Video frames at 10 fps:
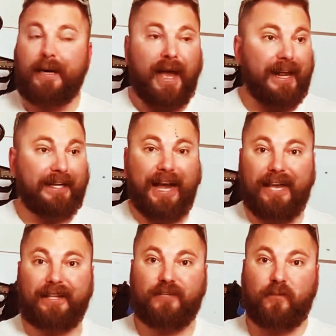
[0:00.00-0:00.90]
Had a guy
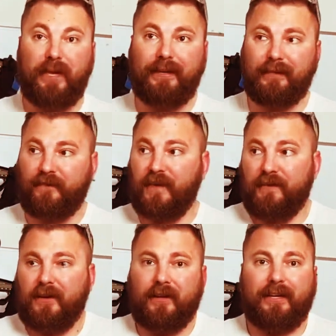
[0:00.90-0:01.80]
this weekend that
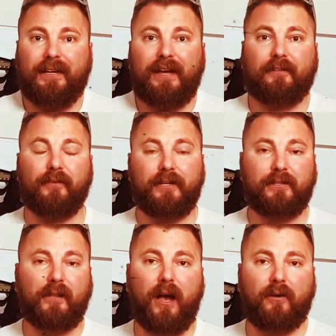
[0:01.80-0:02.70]
found out a connector in his
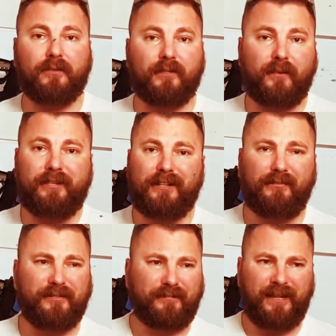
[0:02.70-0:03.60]
Glock was the reason it
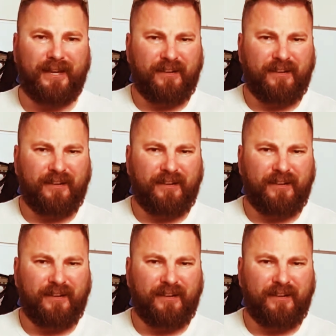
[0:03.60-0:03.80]
was